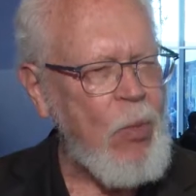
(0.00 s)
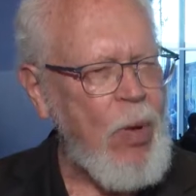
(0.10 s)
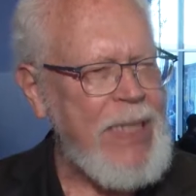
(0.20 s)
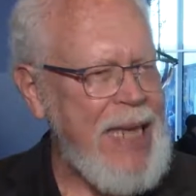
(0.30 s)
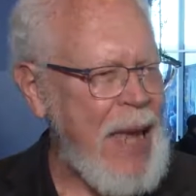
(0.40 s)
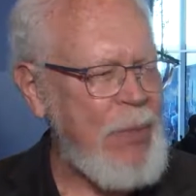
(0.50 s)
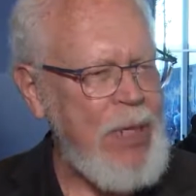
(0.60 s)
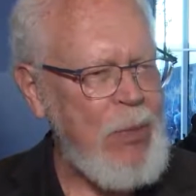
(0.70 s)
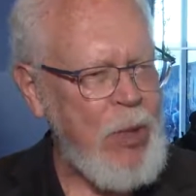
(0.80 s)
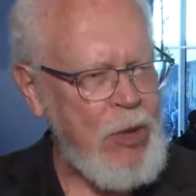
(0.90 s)
what's
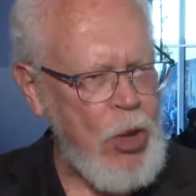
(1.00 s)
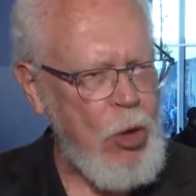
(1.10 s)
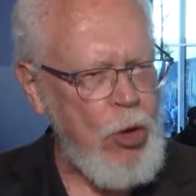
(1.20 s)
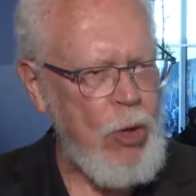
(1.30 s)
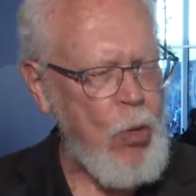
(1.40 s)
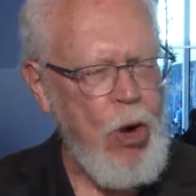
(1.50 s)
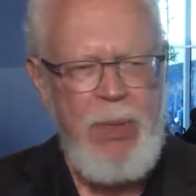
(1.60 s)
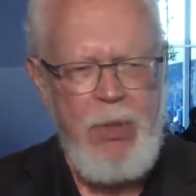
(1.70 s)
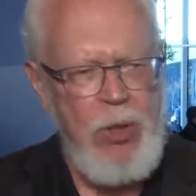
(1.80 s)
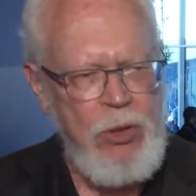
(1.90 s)
happening with the current
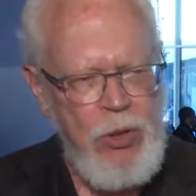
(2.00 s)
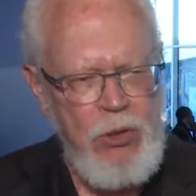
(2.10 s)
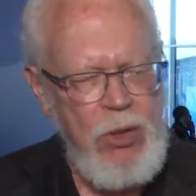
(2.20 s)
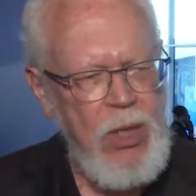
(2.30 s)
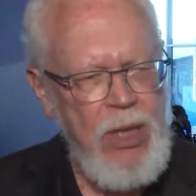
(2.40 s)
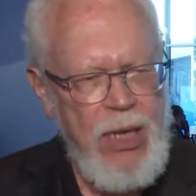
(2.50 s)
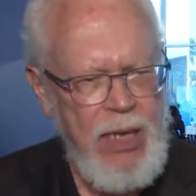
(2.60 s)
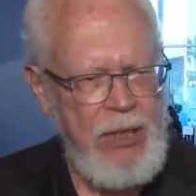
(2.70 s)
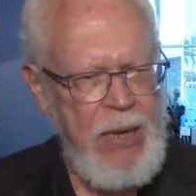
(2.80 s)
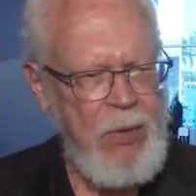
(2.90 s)
warming, which is,
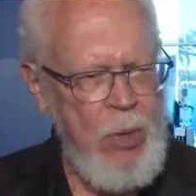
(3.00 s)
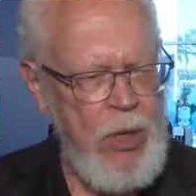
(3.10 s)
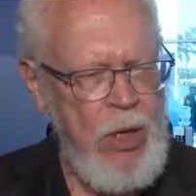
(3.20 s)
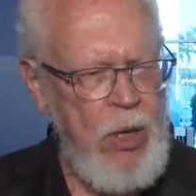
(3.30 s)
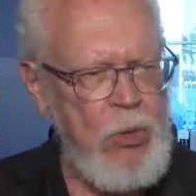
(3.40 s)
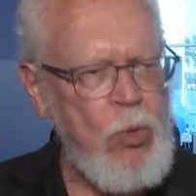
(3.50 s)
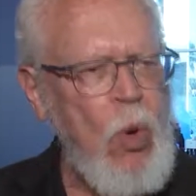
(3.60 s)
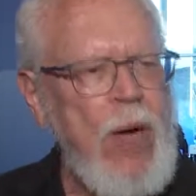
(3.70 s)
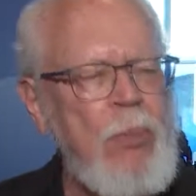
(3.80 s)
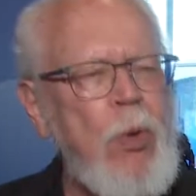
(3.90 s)
as everyone knows,
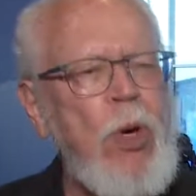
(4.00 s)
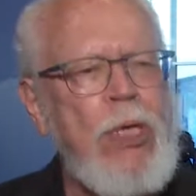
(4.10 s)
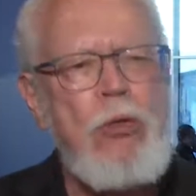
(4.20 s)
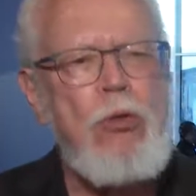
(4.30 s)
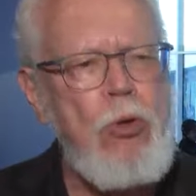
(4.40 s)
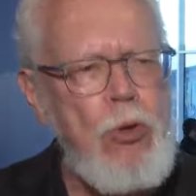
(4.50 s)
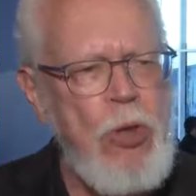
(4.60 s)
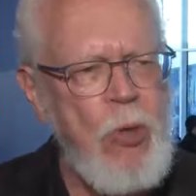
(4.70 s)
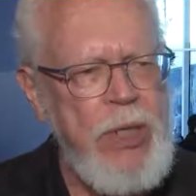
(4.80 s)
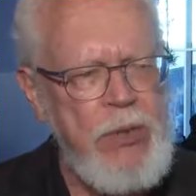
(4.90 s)
1.2
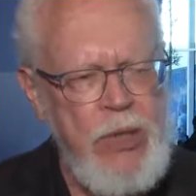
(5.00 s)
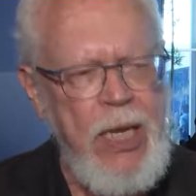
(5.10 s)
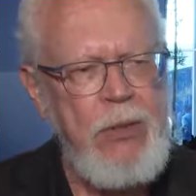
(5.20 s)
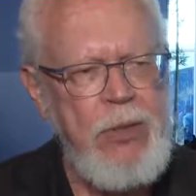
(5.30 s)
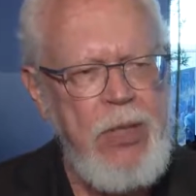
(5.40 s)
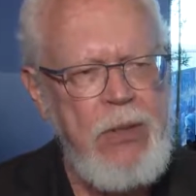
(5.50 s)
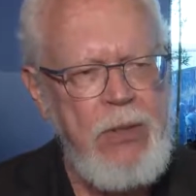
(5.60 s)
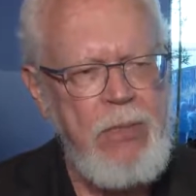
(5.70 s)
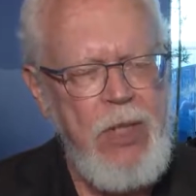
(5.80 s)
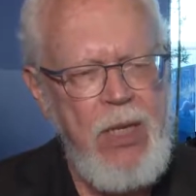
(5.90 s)
degrees
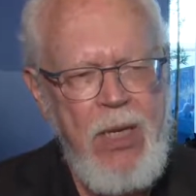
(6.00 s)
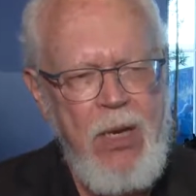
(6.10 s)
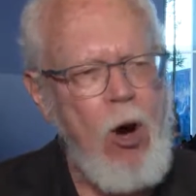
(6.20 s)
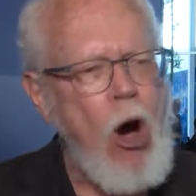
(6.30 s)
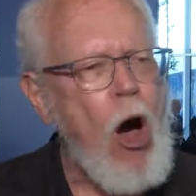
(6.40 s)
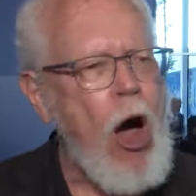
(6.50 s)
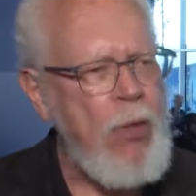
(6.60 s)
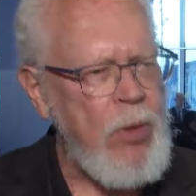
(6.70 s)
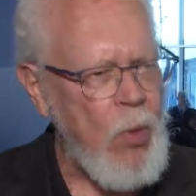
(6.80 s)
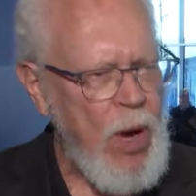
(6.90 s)
Celsius,
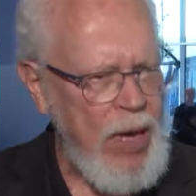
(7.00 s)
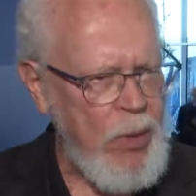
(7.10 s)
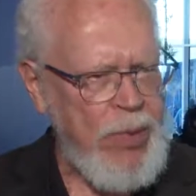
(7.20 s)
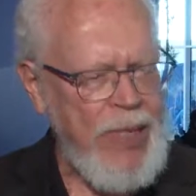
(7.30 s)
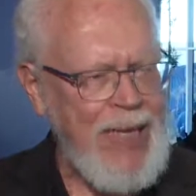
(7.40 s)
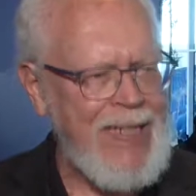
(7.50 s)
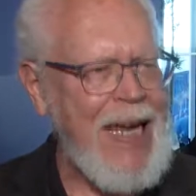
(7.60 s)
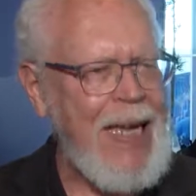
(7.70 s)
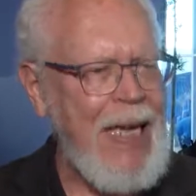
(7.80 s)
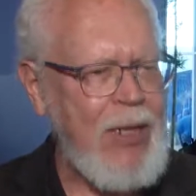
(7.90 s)
on the way within a
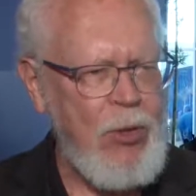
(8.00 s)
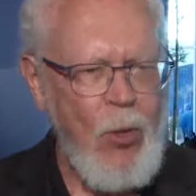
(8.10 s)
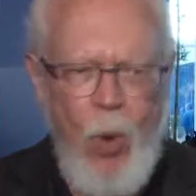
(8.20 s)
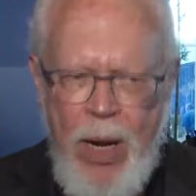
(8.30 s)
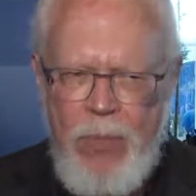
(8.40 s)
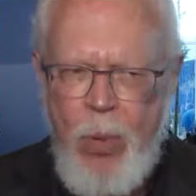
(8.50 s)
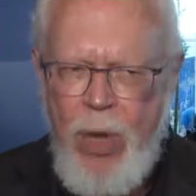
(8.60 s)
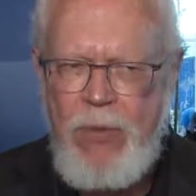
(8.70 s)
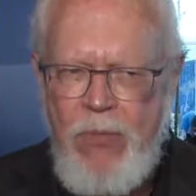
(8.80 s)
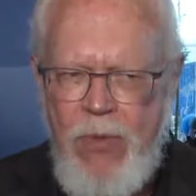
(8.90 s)
decade to
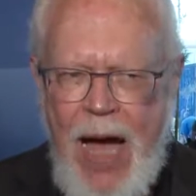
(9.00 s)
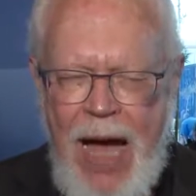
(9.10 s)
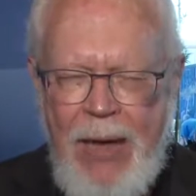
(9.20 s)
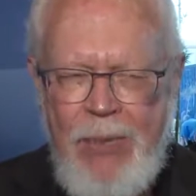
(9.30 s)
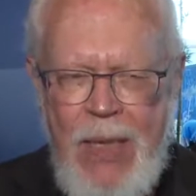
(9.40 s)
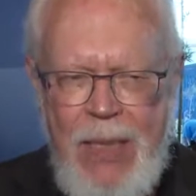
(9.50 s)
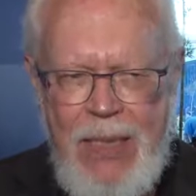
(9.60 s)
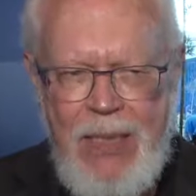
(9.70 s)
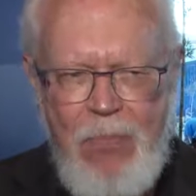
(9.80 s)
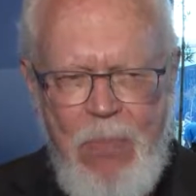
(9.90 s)
1.5.
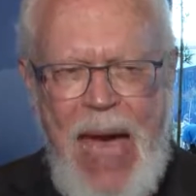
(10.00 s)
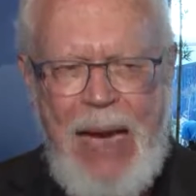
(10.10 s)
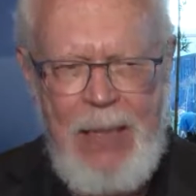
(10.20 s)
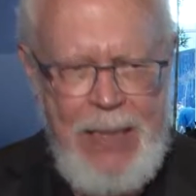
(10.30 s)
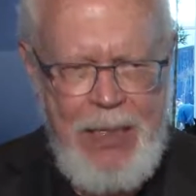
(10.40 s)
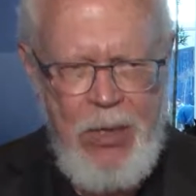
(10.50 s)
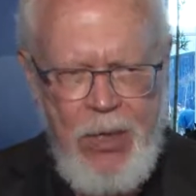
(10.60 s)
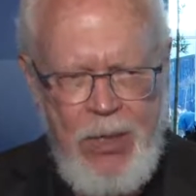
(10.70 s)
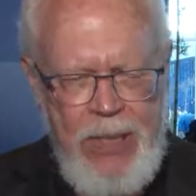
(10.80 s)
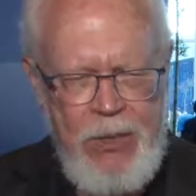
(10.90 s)
The battle
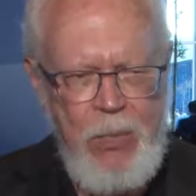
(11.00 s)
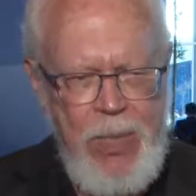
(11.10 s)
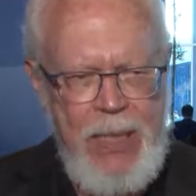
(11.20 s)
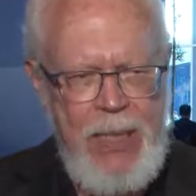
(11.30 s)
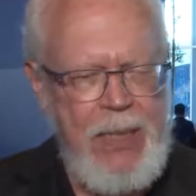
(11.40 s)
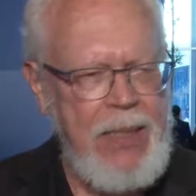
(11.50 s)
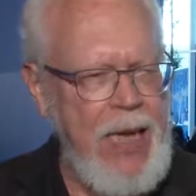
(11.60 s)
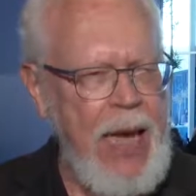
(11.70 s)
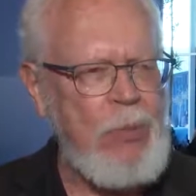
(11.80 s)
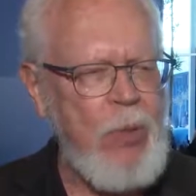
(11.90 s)
here at this meeting
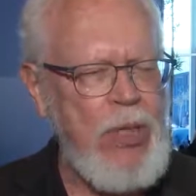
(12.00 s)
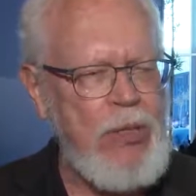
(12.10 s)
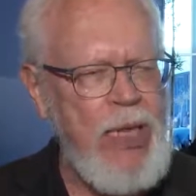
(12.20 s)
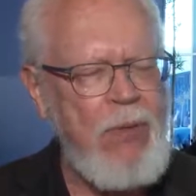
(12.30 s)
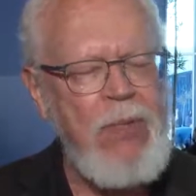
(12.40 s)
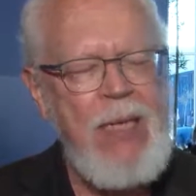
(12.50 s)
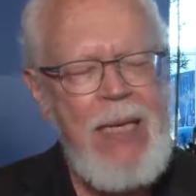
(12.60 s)
at COP27